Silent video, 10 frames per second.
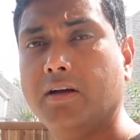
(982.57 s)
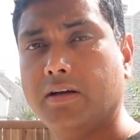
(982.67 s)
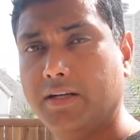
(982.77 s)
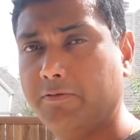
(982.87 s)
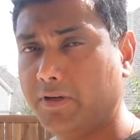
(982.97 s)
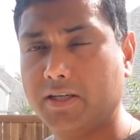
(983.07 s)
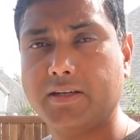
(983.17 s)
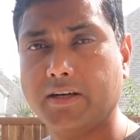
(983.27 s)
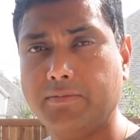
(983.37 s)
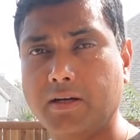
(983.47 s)
in winter
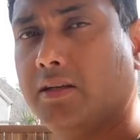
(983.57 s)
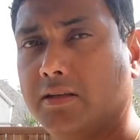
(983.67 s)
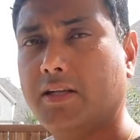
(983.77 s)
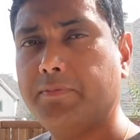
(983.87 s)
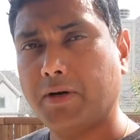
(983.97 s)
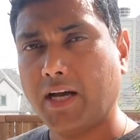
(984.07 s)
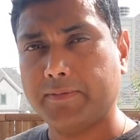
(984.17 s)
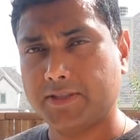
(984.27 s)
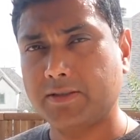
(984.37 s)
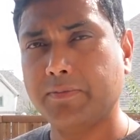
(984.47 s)
time. Then
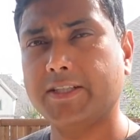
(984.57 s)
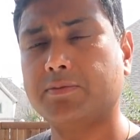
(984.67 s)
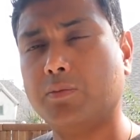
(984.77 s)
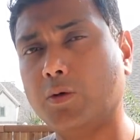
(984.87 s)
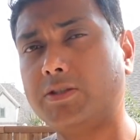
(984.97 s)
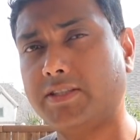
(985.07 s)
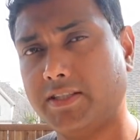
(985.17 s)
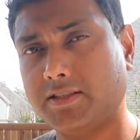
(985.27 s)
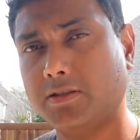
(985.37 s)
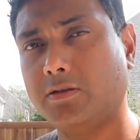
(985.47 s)
perhaps it makes more
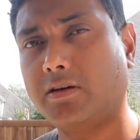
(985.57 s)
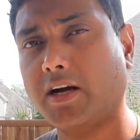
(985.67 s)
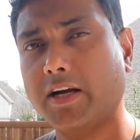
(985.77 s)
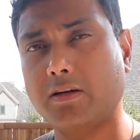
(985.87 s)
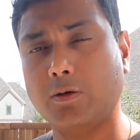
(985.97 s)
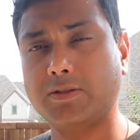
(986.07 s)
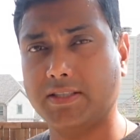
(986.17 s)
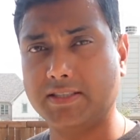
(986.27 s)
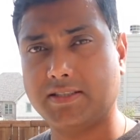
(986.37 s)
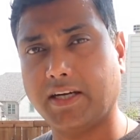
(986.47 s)
sense to dry clothes
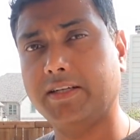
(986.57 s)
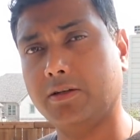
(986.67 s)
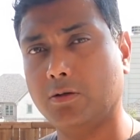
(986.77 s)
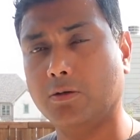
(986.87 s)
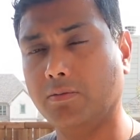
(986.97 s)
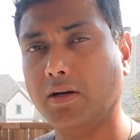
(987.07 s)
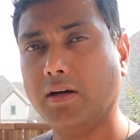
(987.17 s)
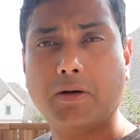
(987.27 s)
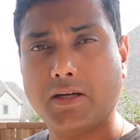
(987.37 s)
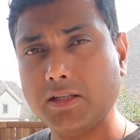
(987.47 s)
inside the home.
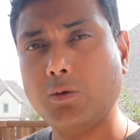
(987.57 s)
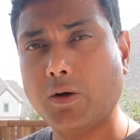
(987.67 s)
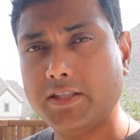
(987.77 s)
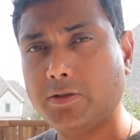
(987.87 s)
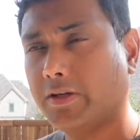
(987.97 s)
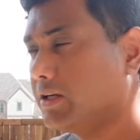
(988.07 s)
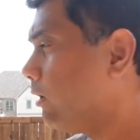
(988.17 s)
But otherwise, you can